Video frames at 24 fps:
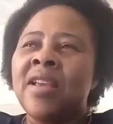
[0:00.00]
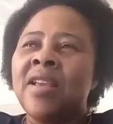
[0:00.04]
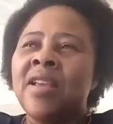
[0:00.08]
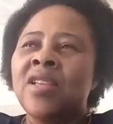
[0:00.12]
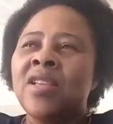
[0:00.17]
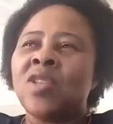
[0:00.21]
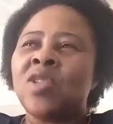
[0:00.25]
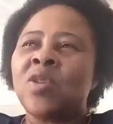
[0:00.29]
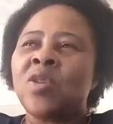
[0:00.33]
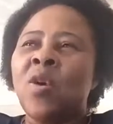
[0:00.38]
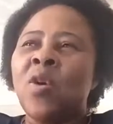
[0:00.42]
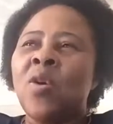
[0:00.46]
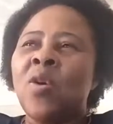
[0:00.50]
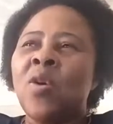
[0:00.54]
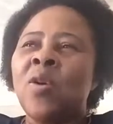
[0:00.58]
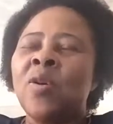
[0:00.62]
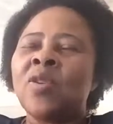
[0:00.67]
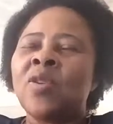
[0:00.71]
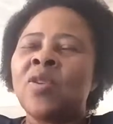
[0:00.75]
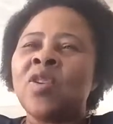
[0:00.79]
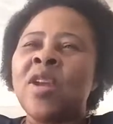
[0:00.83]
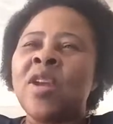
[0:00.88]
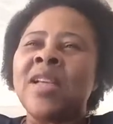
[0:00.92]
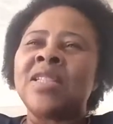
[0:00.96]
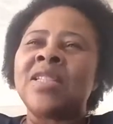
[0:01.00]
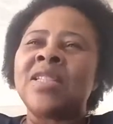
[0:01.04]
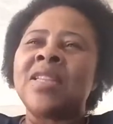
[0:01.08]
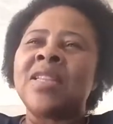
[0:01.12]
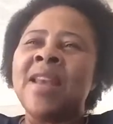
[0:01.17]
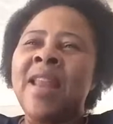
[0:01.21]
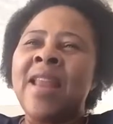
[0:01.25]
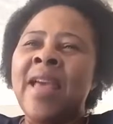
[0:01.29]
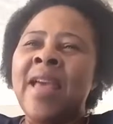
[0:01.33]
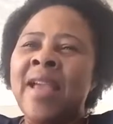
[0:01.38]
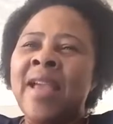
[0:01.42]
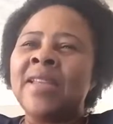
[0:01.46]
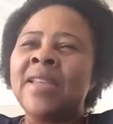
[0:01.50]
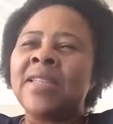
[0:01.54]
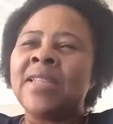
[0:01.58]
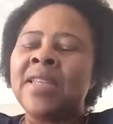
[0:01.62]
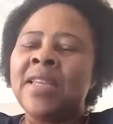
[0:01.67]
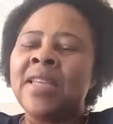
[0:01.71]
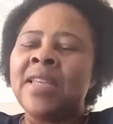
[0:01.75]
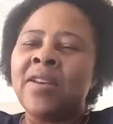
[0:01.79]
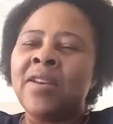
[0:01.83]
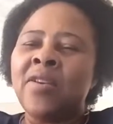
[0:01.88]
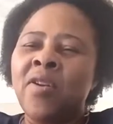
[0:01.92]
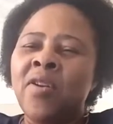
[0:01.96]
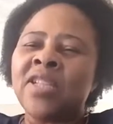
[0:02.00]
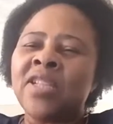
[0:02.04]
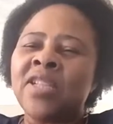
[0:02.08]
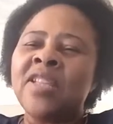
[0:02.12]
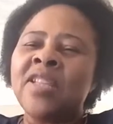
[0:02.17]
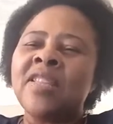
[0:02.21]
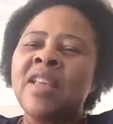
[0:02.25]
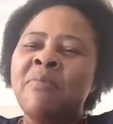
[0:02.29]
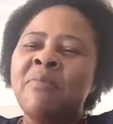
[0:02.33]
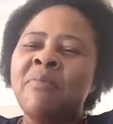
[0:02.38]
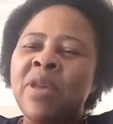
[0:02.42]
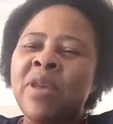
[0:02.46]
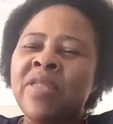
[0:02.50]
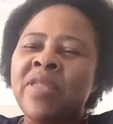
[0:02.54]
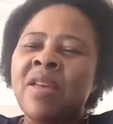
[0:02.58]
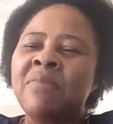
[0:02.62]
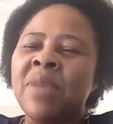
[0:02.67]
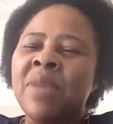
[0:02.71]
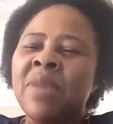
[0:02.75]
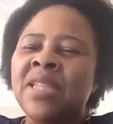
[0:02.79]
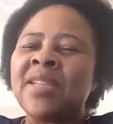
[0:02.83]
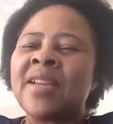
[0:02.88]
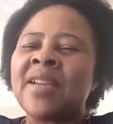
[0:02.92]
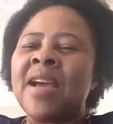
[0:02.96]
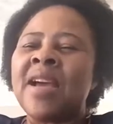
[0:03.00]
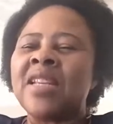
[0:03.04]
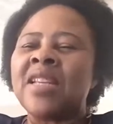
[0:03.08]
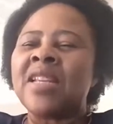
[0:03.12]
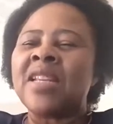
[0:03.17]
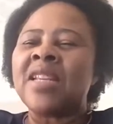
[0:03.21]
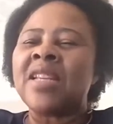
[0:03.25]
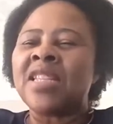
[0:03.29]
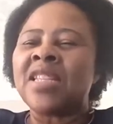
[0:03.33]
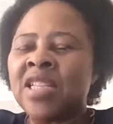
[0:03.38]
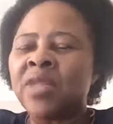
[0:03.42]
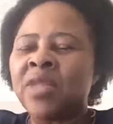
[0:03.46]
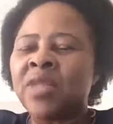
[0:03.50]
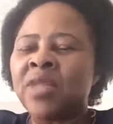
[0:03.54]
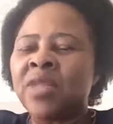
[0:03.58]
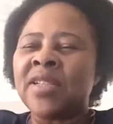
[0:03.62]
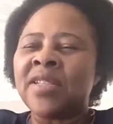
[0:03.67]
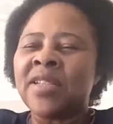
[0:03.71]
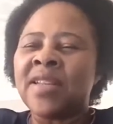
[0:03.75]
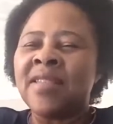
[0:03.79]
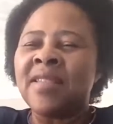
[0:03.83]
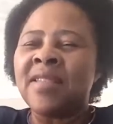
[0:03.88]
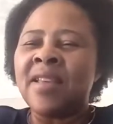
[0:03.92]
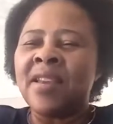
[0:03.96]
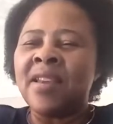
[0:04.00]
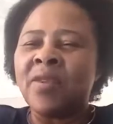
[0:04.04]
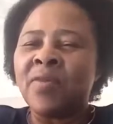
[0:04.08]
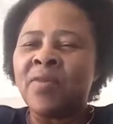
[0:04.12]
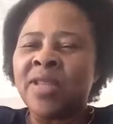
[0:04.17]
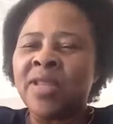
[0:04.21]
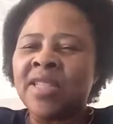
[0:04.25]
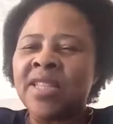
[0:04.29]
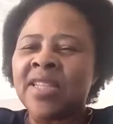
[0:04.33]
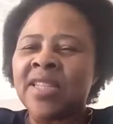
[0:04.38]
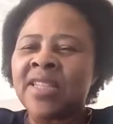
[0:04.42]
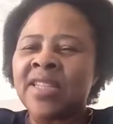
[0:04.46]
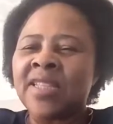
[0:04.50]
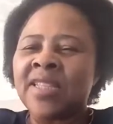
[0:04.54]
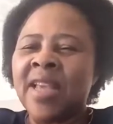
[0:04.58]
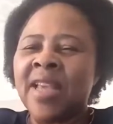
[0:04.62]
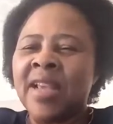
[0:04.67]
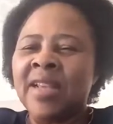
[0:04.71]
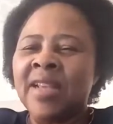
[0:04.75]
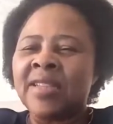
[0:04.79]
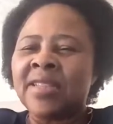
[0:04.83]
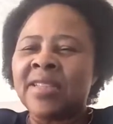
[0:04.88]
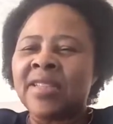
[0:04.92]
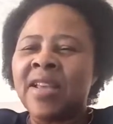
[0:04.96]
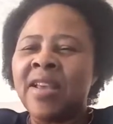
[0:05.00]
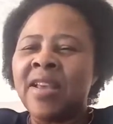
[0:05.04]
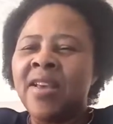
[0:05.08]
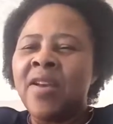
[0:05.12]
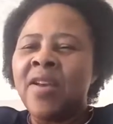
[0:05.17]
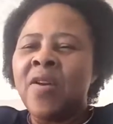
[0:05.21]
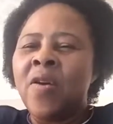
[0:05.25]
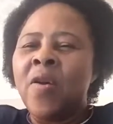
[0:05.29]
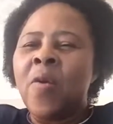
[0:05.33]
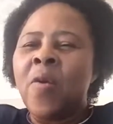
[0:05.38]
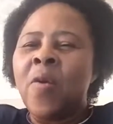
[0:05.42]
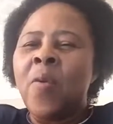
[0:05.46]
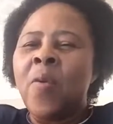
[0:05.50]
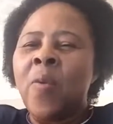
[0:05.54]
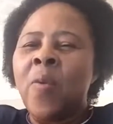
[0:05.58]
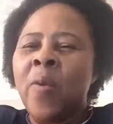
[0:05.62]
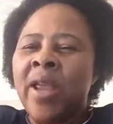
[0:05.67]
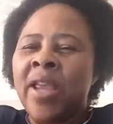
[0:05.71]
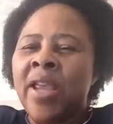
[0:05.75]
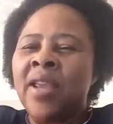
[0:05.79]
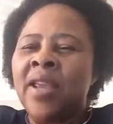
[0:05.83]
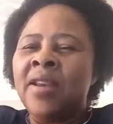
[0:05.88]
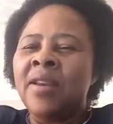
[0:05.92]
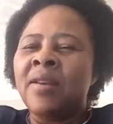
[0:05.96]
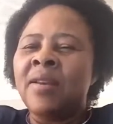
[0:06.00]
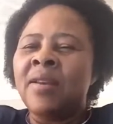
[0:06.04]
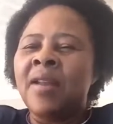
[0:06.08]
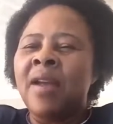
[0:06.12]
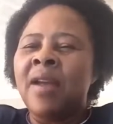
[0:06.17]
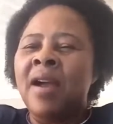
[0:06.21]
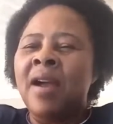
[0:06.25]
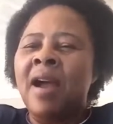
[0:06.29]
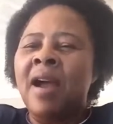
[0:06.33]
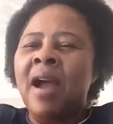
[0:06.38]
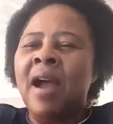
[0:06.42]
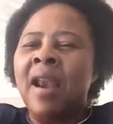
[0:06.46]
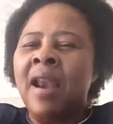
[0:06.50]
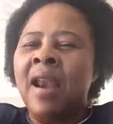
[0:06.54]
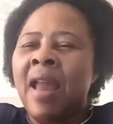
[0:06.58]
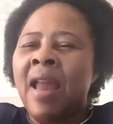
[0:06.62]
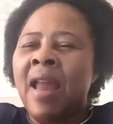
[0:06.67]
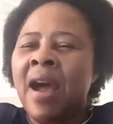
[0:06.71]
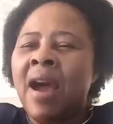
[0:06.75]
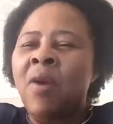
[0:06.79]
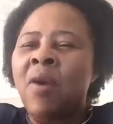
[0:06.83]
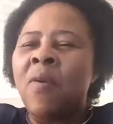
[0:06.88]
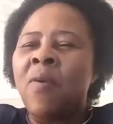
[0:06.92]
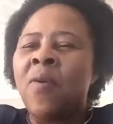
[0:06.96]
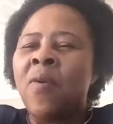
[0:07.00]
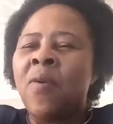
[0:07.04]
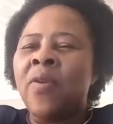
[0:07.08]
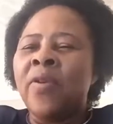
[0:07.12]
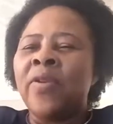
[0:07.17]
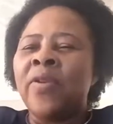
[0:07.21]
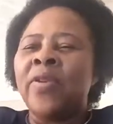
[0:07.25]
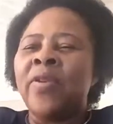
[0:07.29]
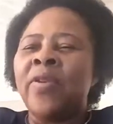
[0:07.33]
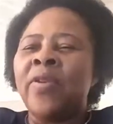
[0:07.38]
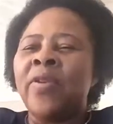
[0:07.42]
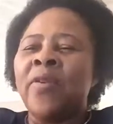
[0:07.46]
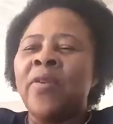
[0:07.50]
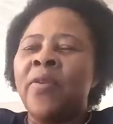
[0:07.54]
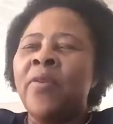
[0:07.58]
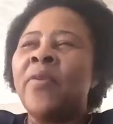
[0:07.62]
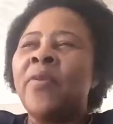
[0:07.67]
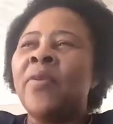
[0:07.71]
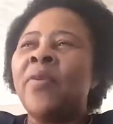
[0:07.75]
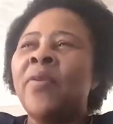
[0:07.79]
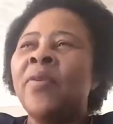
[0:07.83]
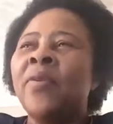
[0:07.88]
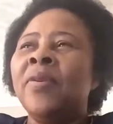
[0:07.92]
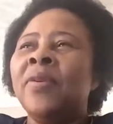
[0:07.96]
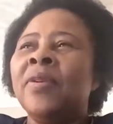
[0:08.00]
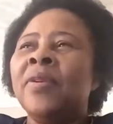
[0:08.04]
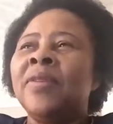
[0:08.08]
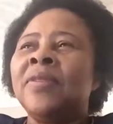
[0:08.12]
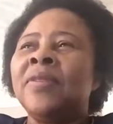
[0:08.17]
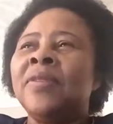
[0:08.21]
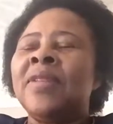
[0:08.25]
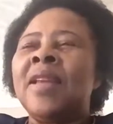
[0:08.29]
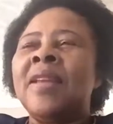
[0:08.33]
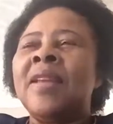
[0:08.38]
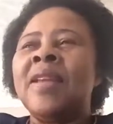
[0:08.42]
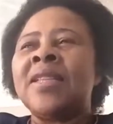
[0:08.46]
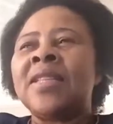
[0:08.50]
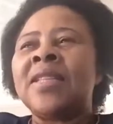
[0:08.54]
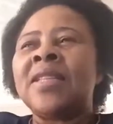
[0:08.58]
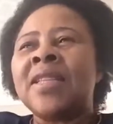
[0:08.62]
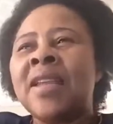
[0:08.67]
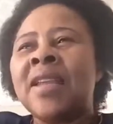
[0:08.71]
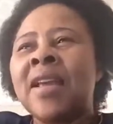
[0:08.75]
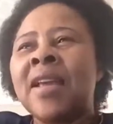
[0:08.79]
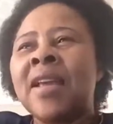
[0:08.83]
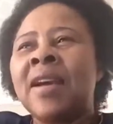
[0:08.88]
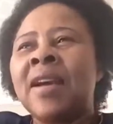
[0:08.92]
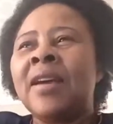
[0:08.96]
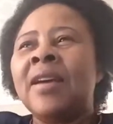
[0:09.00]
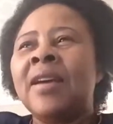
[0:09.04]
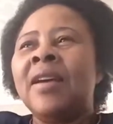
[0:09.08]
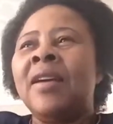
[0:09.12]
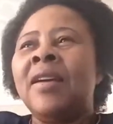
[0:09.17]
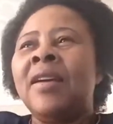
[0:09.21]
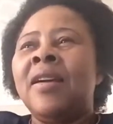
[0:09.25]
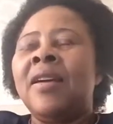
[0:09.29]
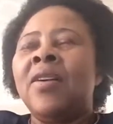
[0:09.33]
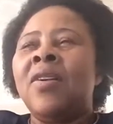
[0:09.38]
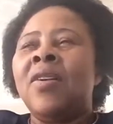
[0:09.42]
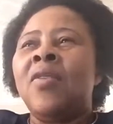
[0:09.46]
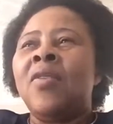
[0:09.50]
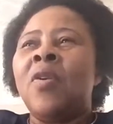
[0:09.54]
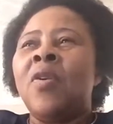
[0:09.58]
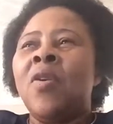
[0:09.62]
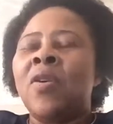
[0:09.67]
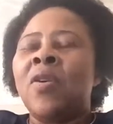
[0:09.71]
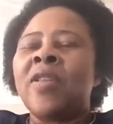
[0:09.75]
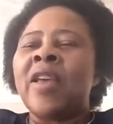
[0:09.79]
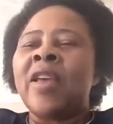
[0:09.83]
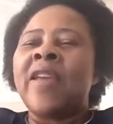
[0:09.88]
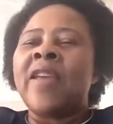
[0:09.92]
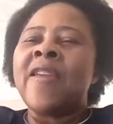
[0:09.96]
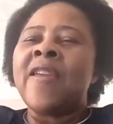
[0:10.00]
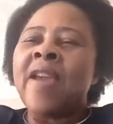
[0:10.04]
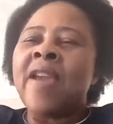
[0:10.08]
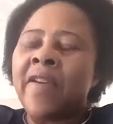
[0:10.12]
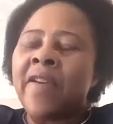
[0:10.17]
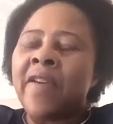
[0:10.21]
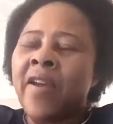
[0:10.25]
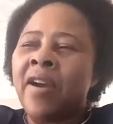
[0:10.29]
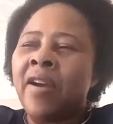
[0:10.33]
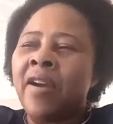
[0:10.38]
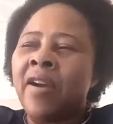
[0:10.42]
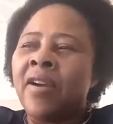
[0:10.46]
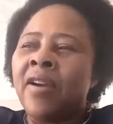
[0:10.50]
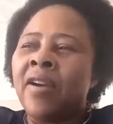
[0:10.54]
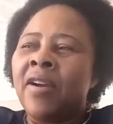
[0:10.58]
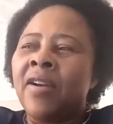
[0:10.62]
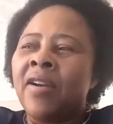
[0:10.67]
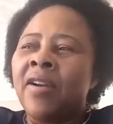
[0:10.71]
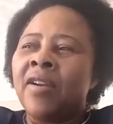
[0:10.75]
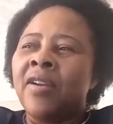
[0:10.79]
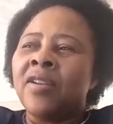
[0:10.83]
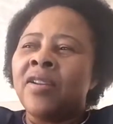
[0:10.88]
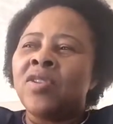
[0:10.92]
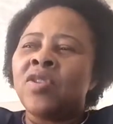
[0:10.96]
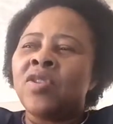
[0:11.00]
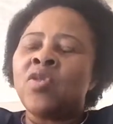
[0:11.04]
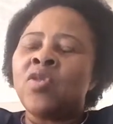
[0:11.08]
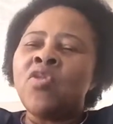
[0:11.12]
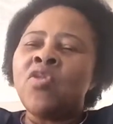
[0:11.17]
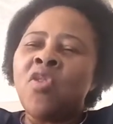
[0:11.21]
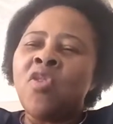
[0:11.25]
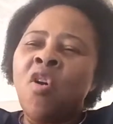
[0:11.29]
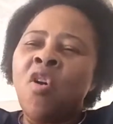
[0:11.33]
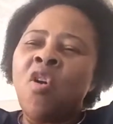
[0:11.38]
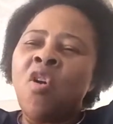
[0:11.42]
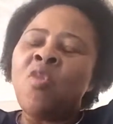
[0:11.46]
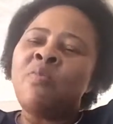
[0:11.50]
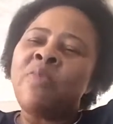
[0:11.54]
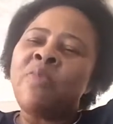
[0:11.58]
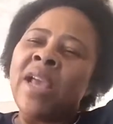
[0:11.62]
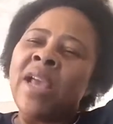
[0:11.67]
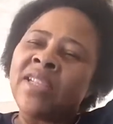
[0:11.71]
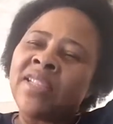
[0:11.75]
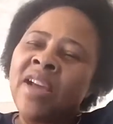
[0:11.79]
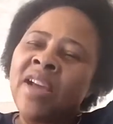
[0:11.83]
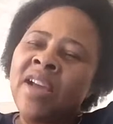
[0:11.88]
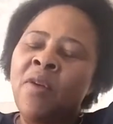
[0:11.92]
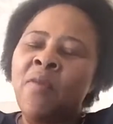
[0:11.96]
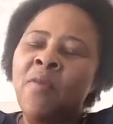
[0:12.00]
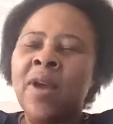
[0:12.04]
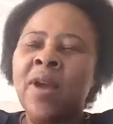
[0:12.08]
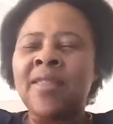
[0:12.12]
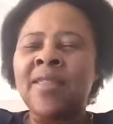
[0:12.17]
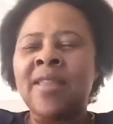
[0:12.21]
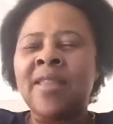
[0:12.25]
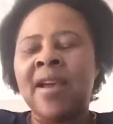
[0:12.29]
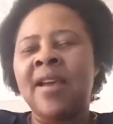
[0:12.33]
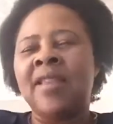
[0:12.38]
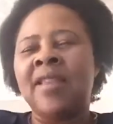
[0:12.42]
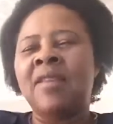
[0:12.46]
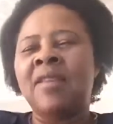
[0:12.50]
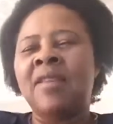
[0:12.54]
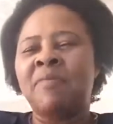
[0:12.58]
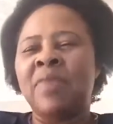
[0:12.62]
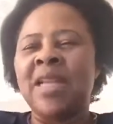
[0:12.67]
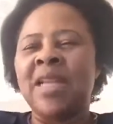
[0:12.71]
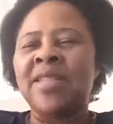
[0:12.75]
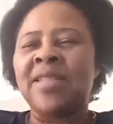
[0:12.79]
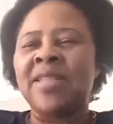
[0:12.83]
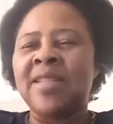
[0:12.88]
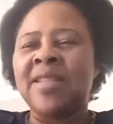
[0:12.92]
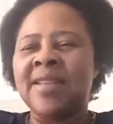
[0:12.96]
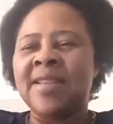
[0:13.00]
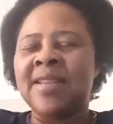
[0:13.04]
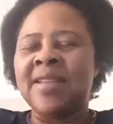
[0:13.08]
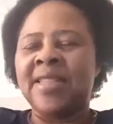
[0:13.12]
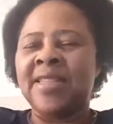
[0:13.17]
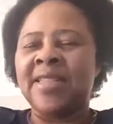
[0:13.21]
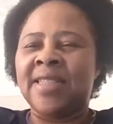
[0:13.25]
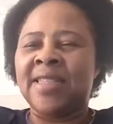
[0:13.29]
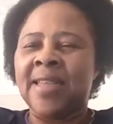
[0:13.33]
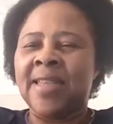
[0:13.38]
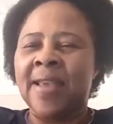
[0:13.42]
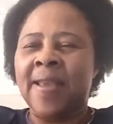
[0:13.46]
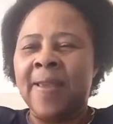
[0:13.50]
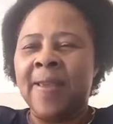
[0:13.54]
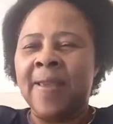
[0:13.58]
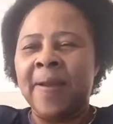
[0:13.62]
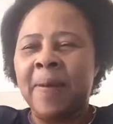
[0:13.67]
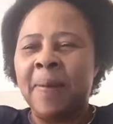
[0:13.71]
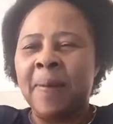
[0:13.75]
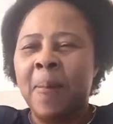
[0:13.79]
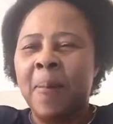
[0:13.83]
So translating, not in the mathematical sense, but in the linguistic sense, will allow you, the listener or the hearer, to know better what the other person is saying.